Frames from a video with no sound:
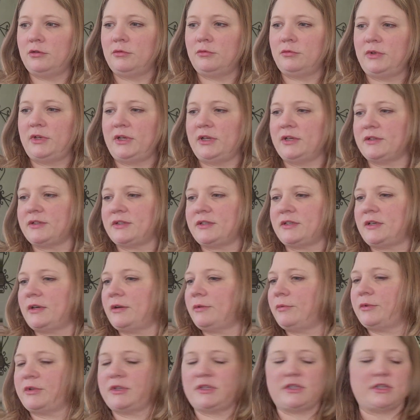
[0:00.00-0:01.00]
What else do I
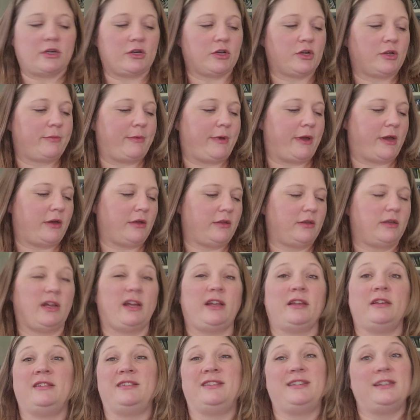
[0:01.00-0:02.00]
want to talk about?
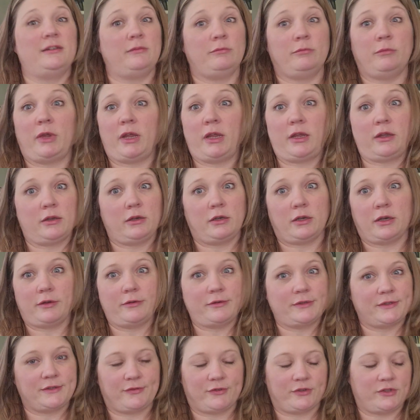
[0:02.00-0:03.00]
I didn't make good
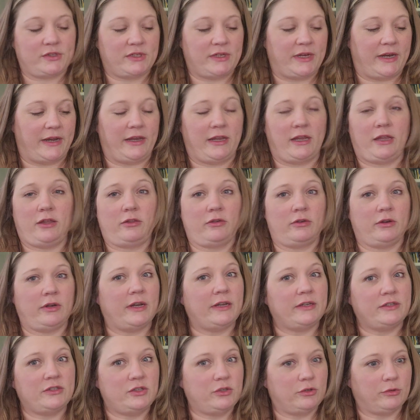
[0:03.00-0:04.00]
notes for today either, and
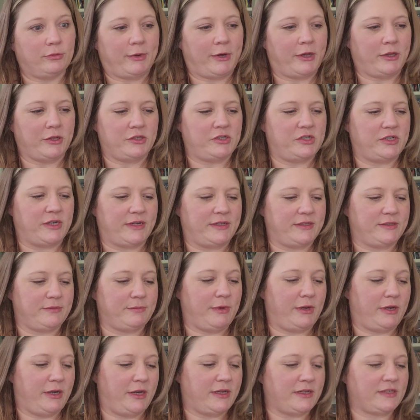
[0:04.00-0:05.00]
I do apologize.
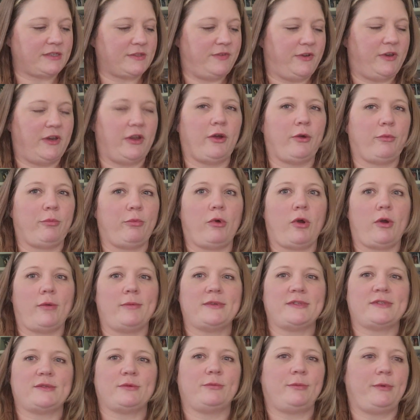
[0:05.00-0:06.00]
My next video, I
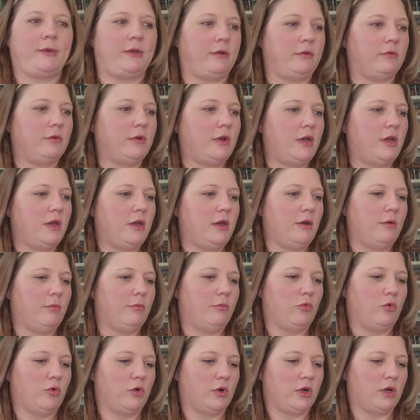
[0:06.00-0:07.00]
promise, will be
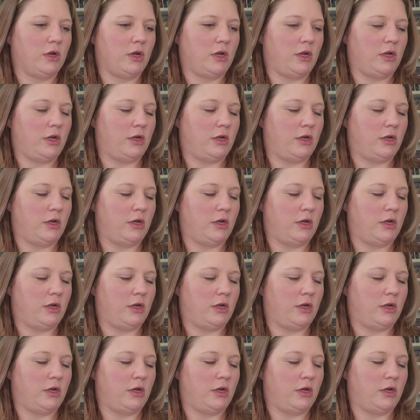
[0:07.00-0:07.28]
more